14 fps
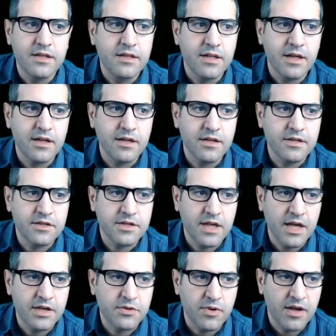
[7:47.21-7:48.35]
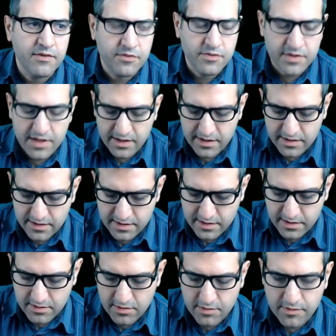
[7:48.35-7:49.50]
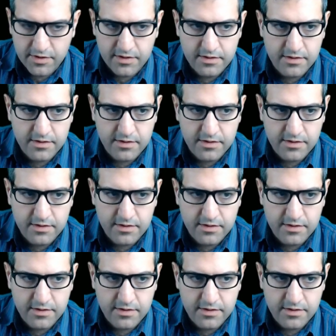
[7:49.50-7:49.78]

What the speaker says: Then in this case, we have to say global.